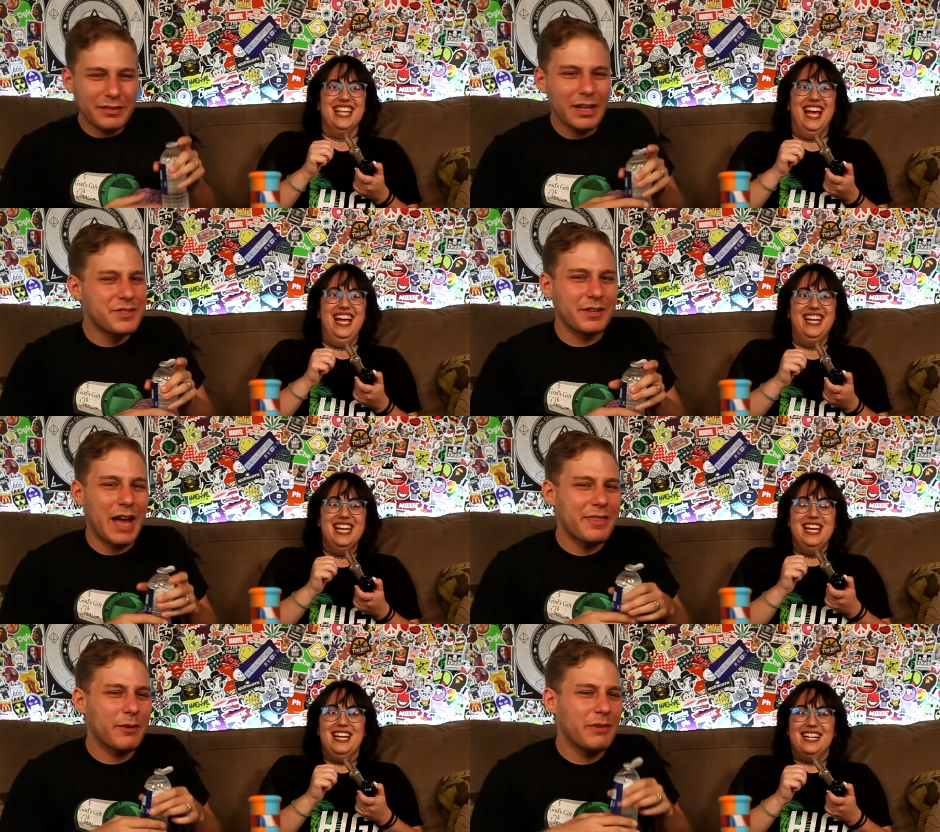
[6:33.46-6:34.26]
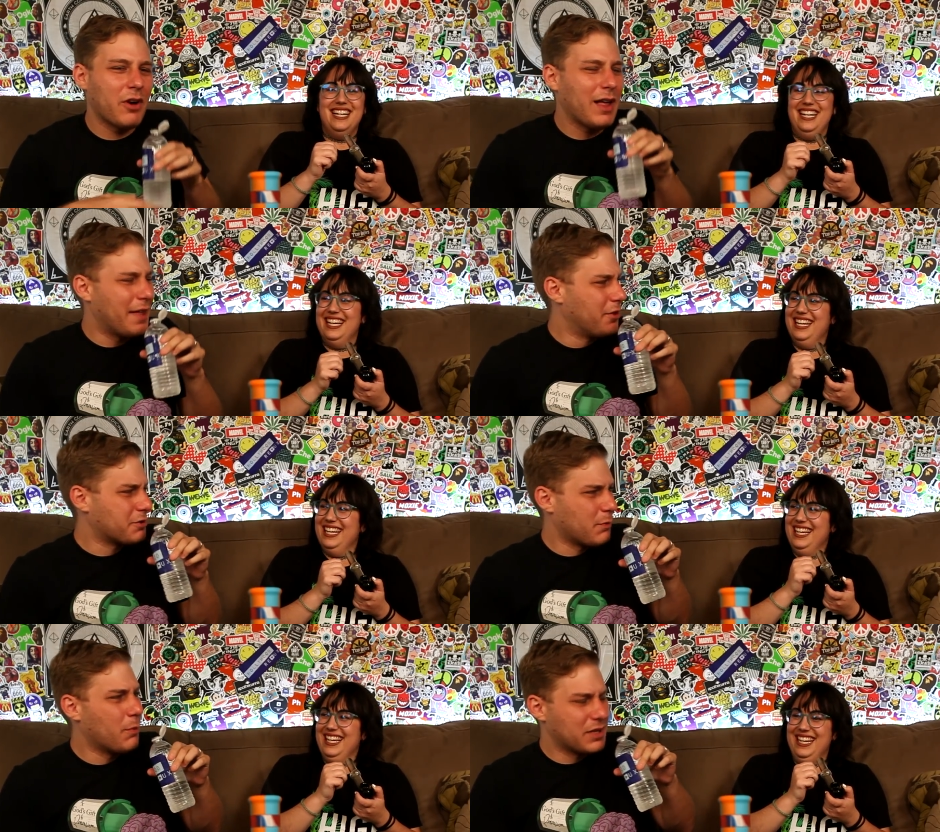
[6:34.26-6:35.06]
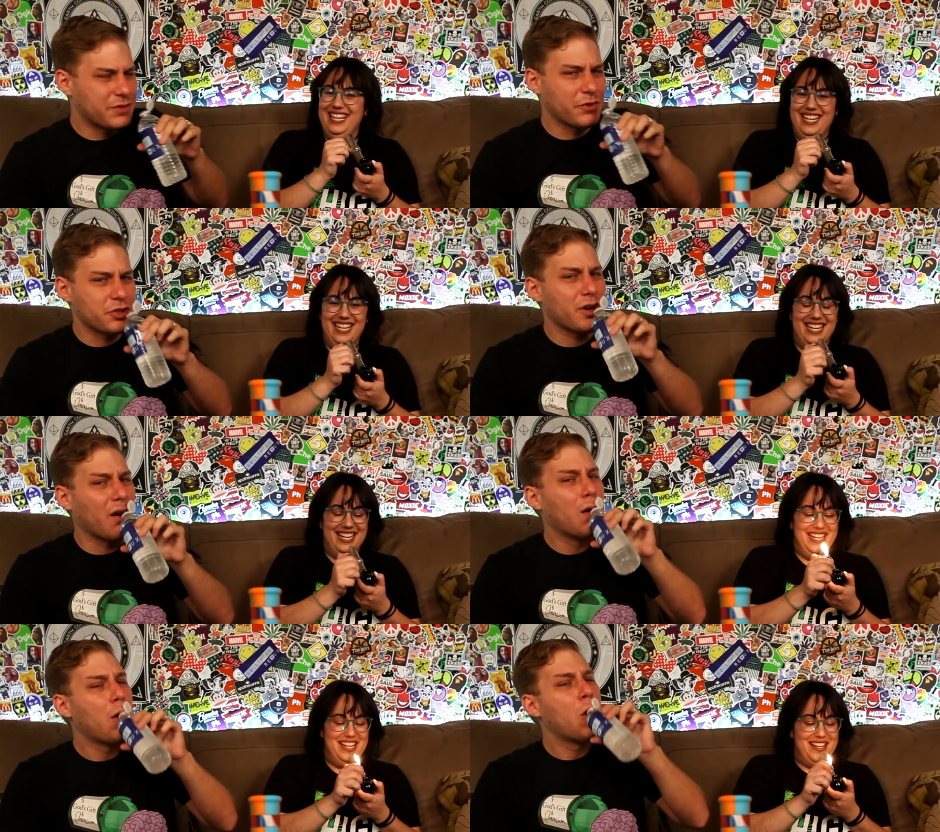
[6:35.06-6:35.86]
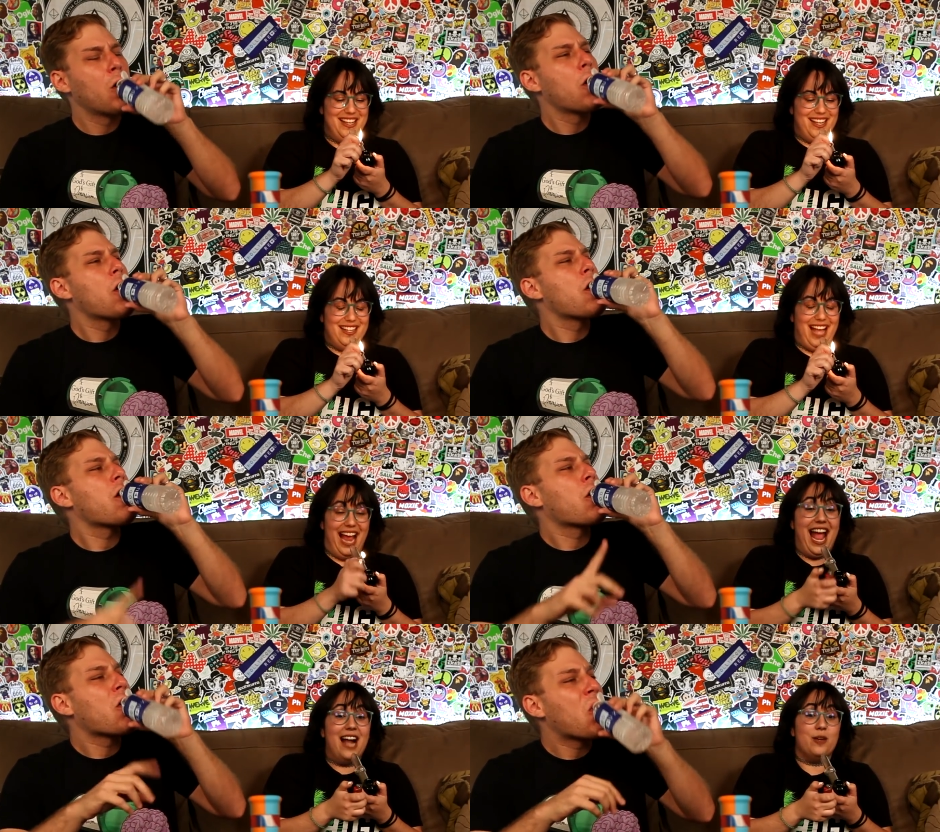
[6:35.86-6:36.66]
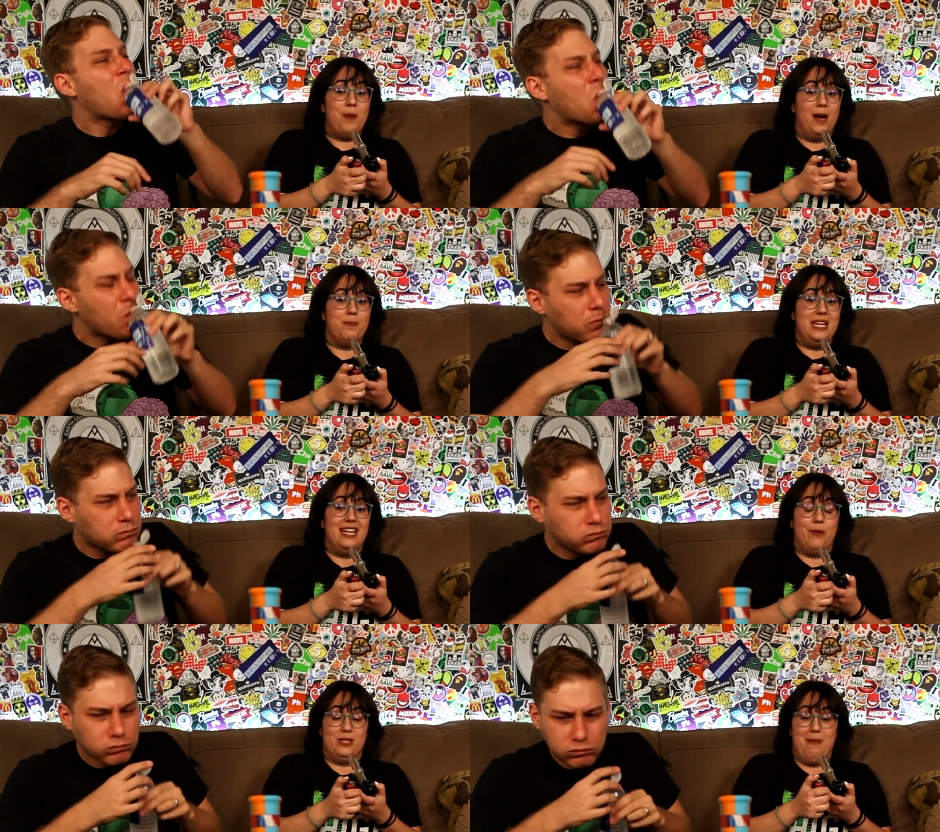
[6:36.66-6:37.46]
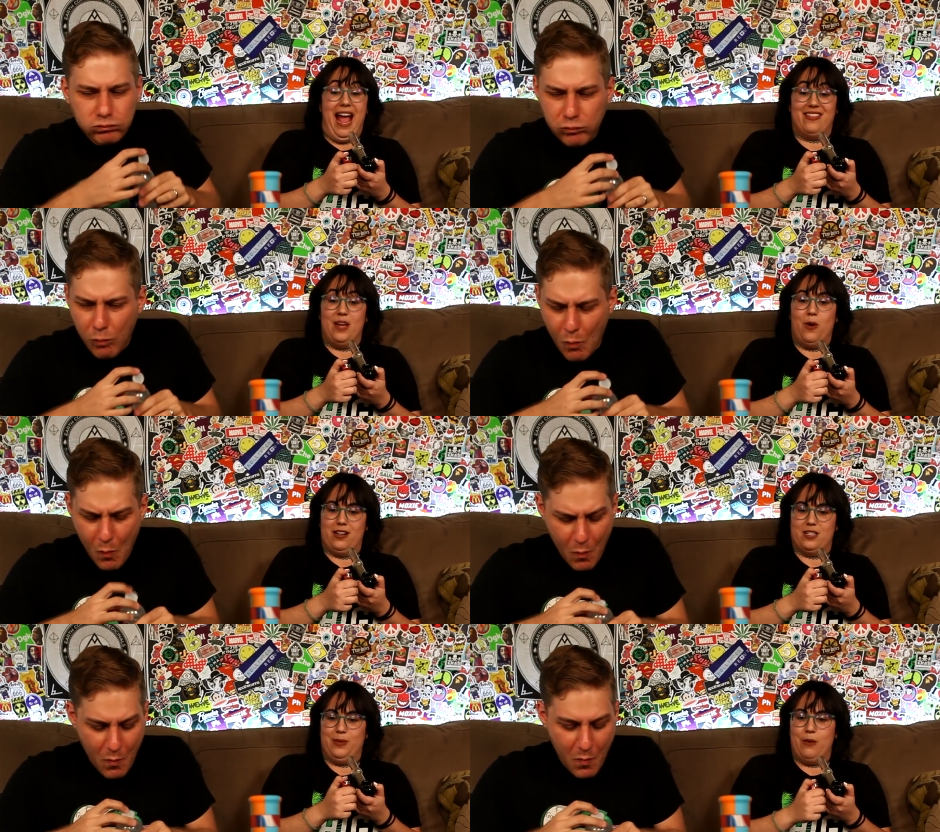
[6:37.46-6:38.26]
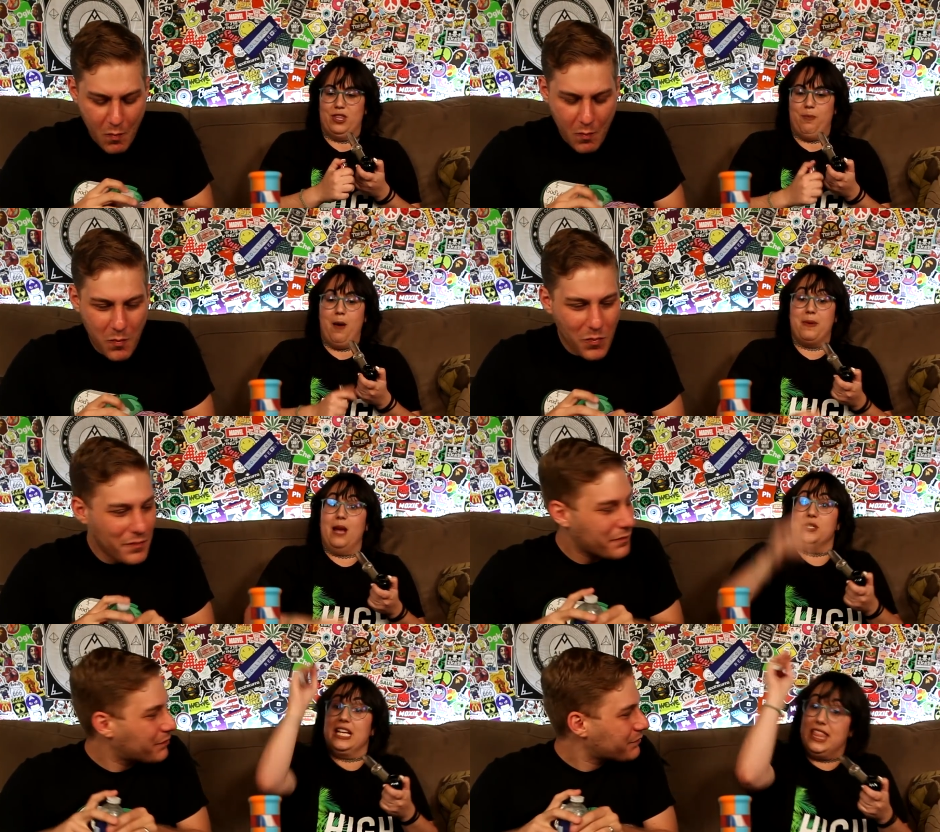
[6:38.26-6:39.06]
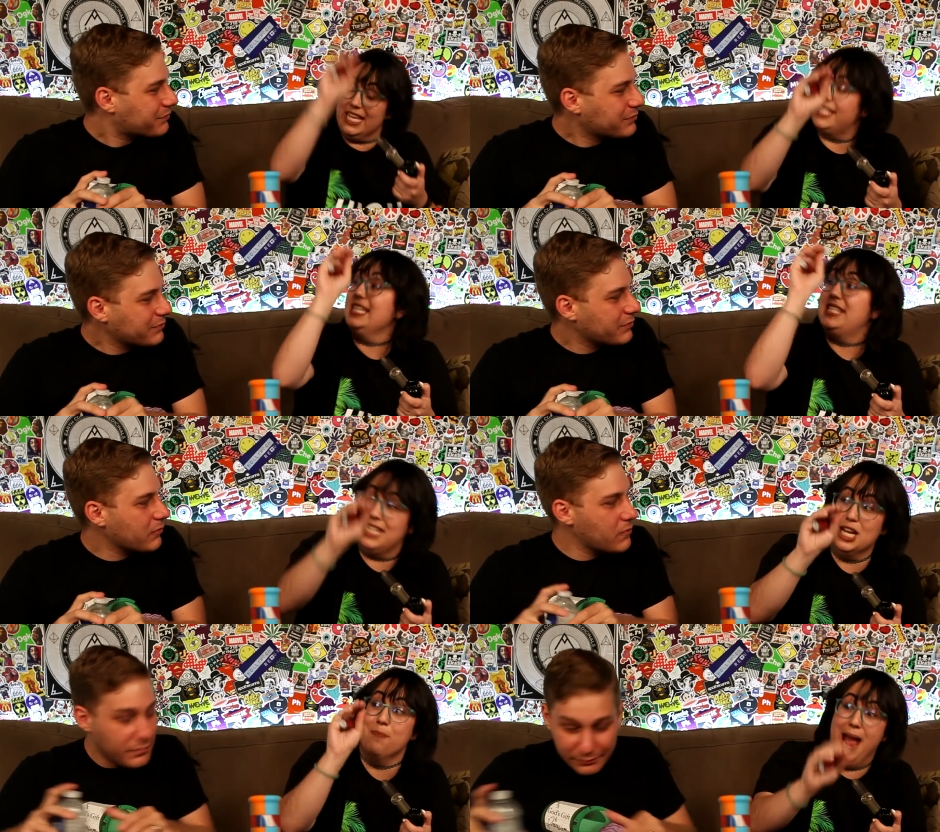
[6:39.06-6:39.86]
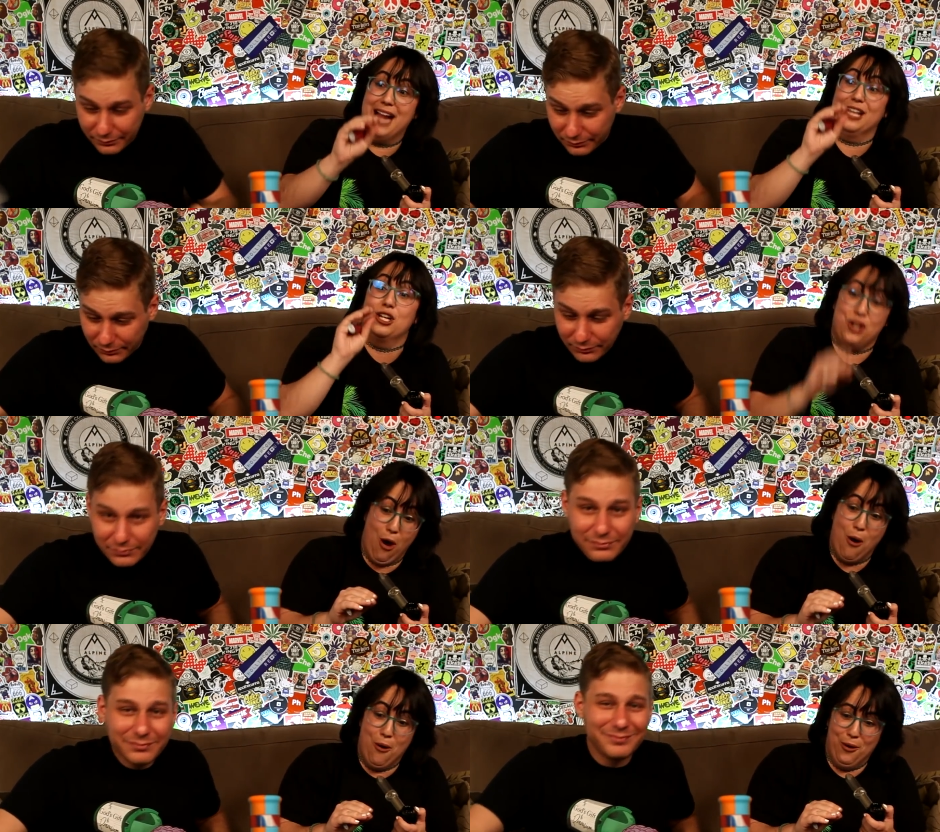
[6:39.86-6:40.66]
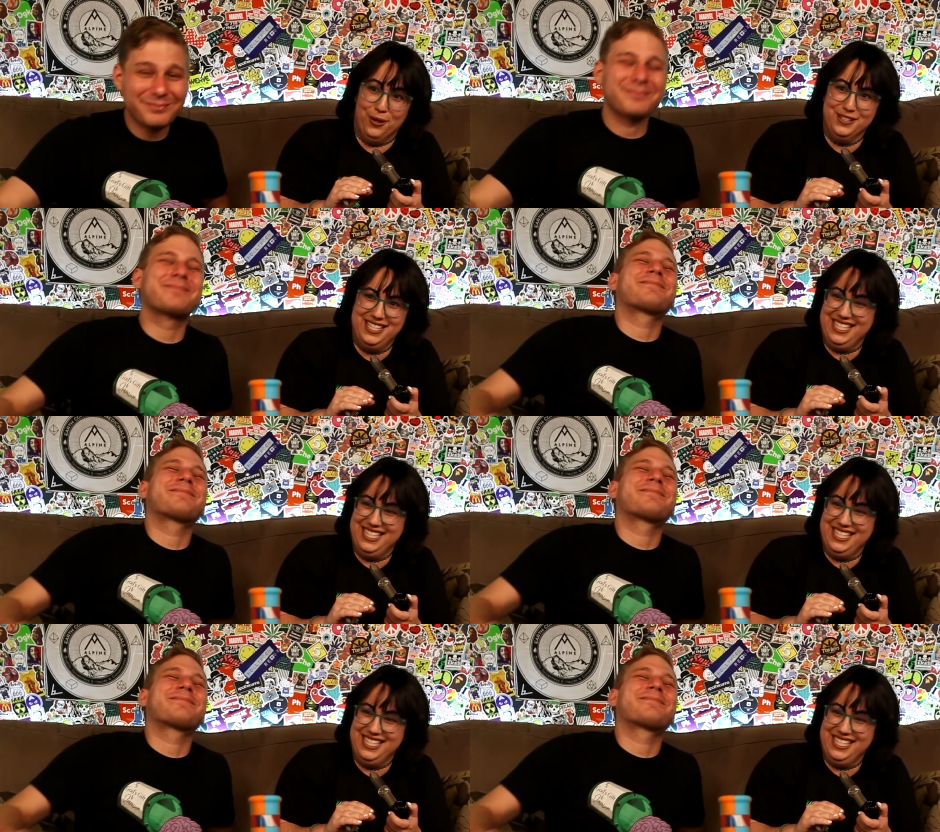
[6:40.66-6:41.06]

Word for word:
Speaker 1: Listen, I think we've all had those moments for sure.
Speaker 2: I had a puppy and I was mad they wanted to play with the puppy. I was like, this is cinematic gold.